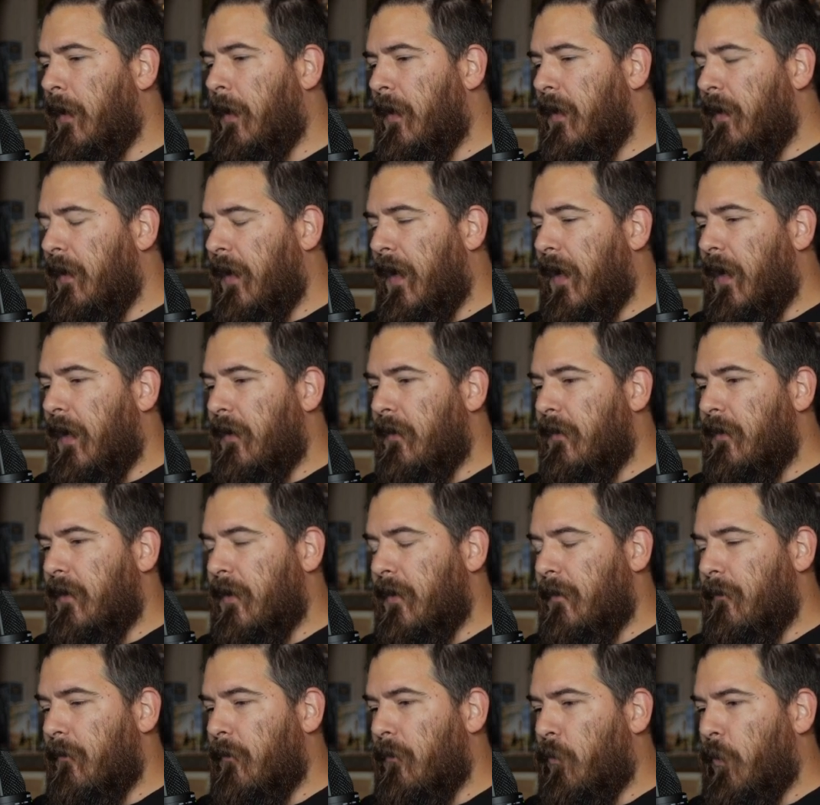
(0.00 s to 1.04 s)

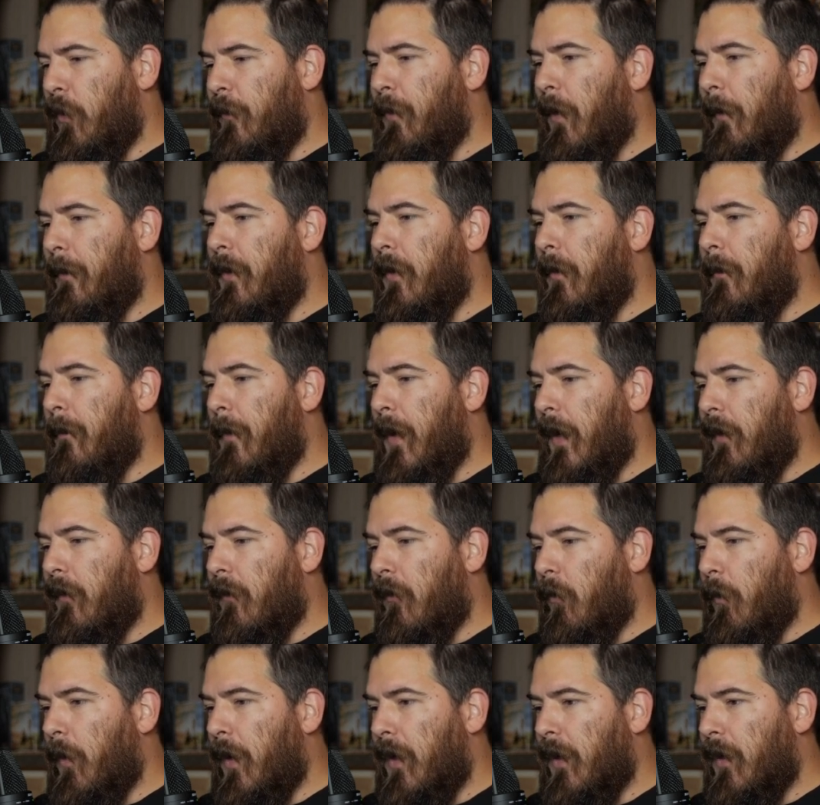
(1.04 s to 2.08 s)
And we probably made
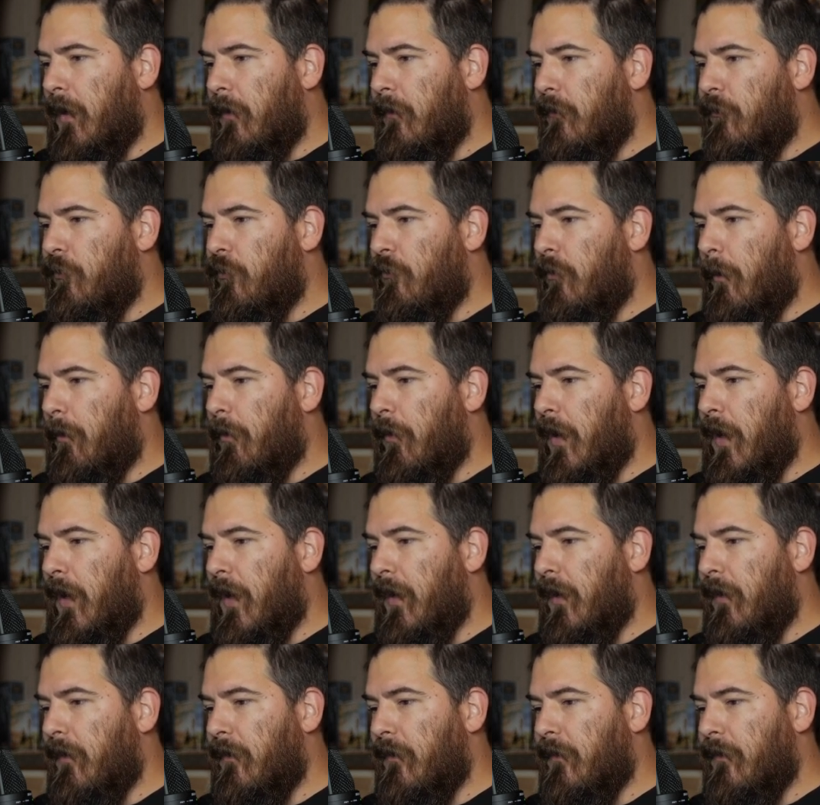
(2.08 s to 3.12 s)
our way to
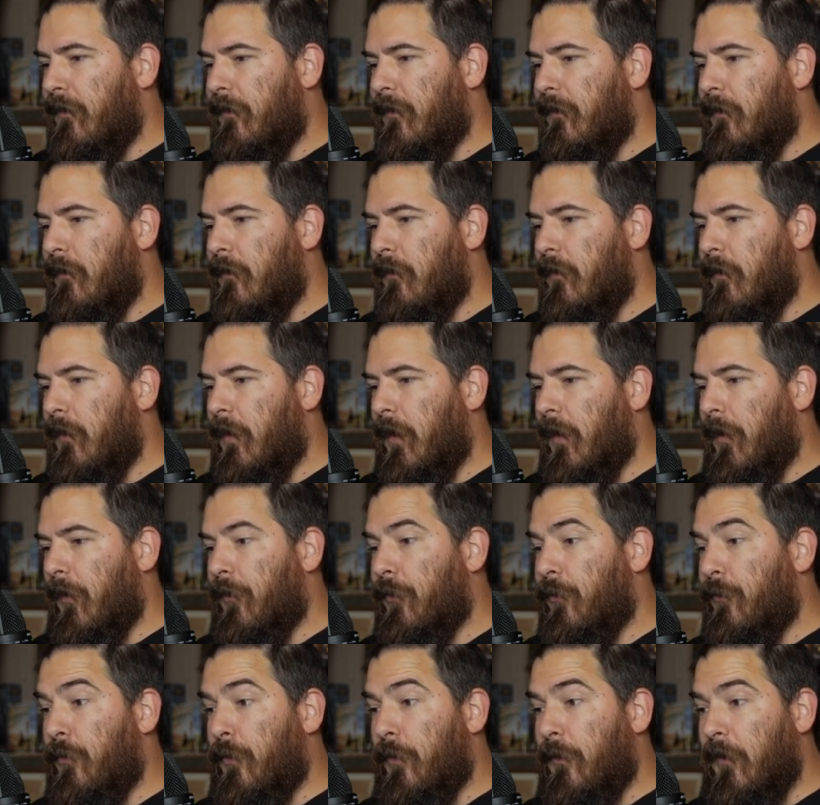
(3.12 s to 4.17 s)
Reprise
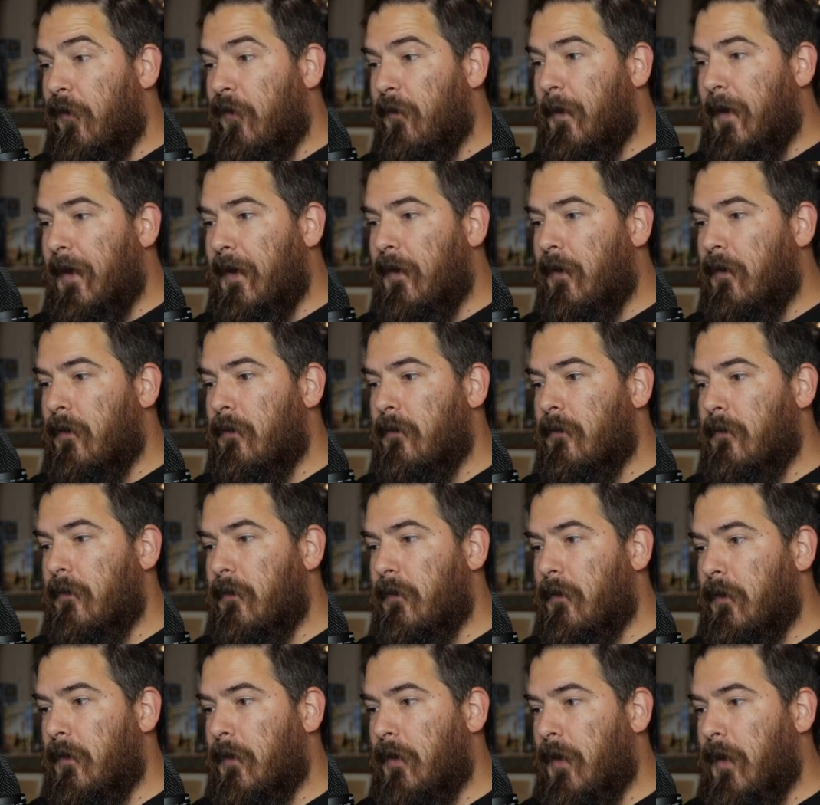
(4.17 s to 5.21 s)
through the Spire,
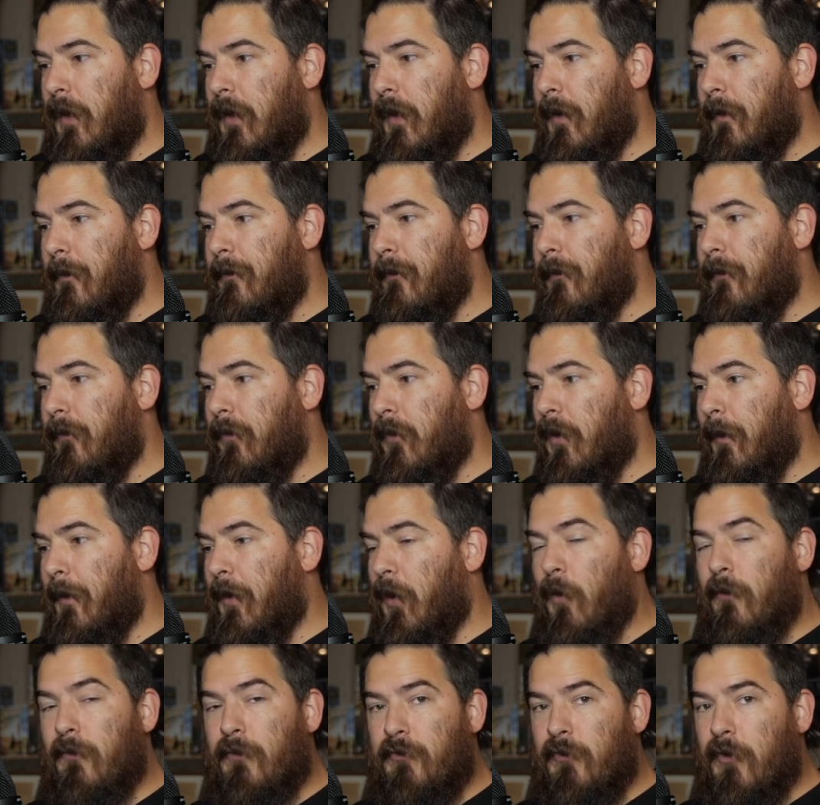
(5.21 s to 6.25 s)
coming
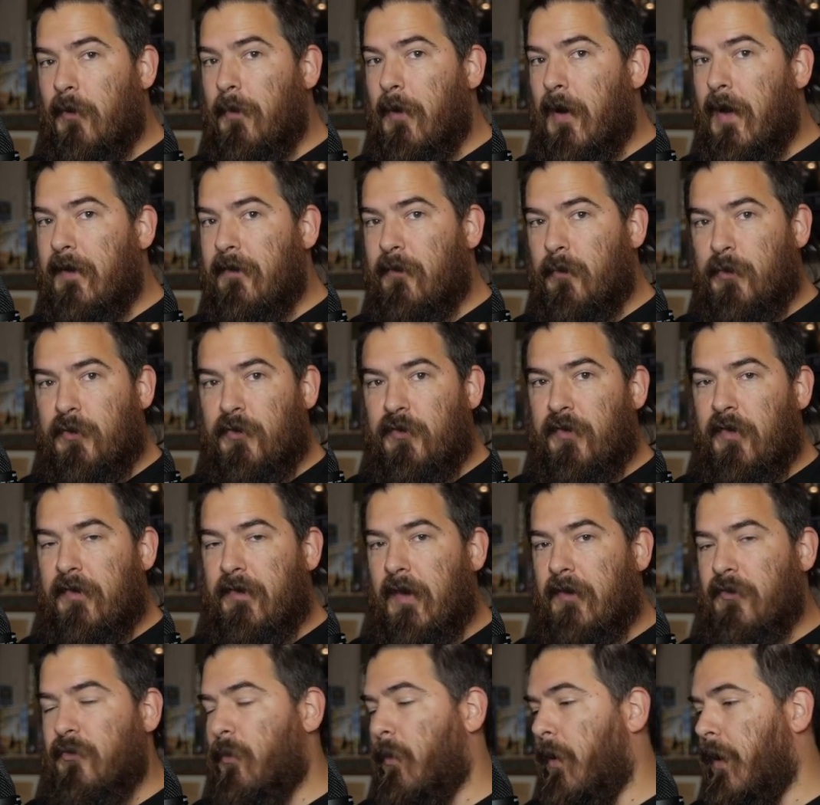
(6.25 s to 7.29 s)
over to Reprise, which is the
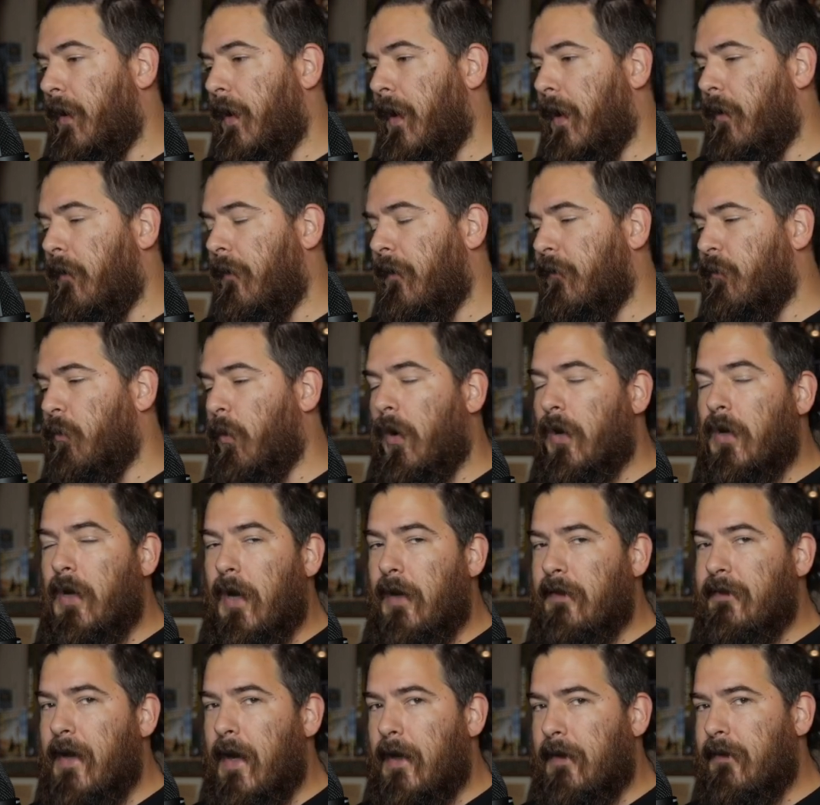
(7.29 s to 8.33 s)
station we're at now. This is where our
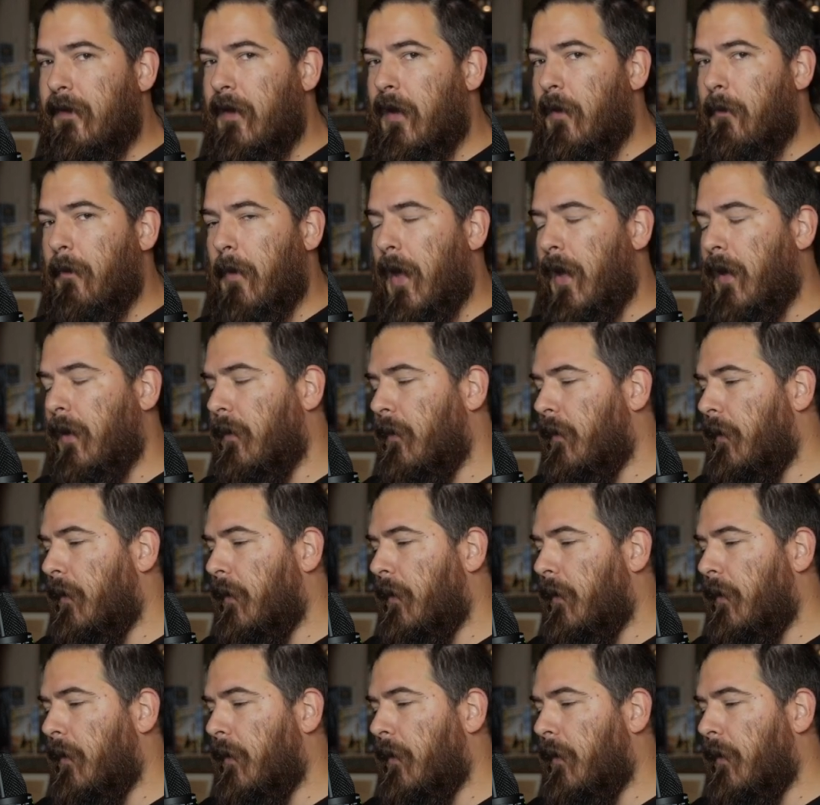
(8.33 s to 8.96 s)
contact's at, May.